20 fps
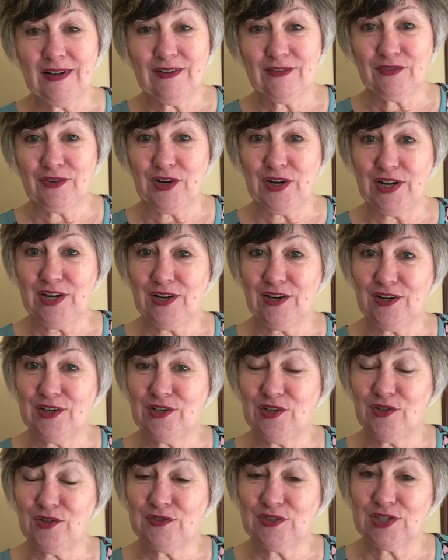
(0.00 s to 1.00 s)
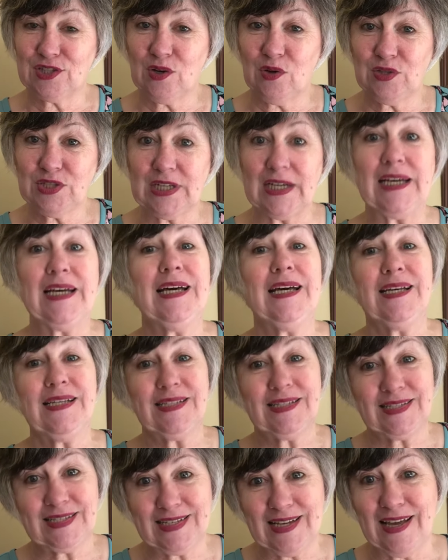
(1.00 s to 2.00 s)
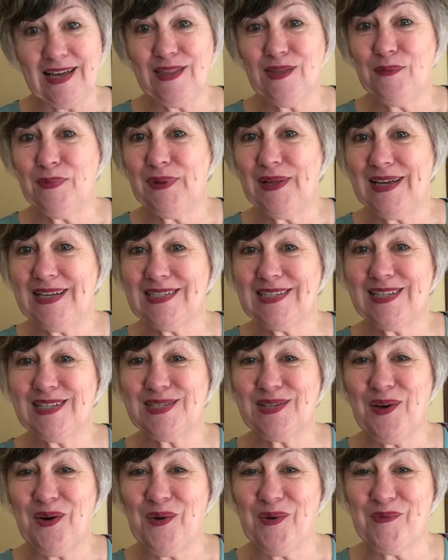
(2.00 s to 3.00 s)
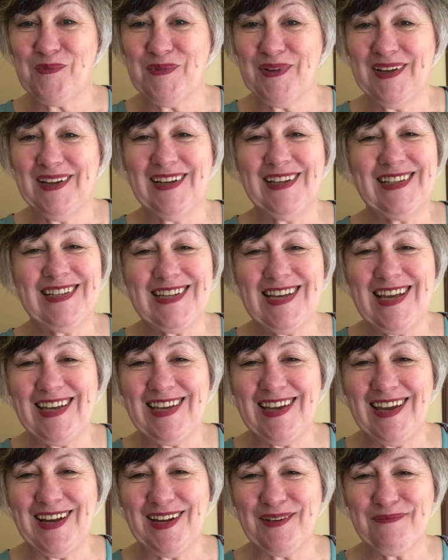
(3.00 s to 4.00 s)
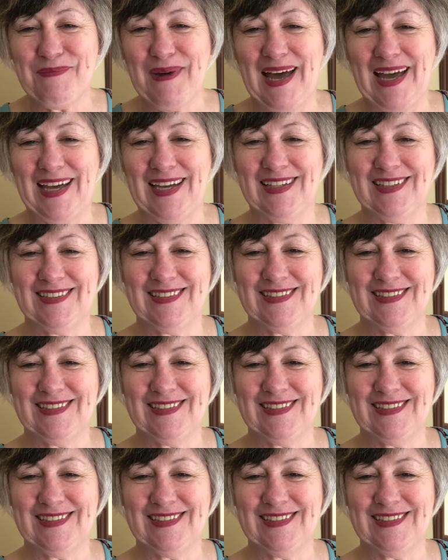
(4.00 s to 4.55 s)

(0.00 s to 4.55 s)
for here in Nova Scotia, stay the blazes home. Take care. Bye.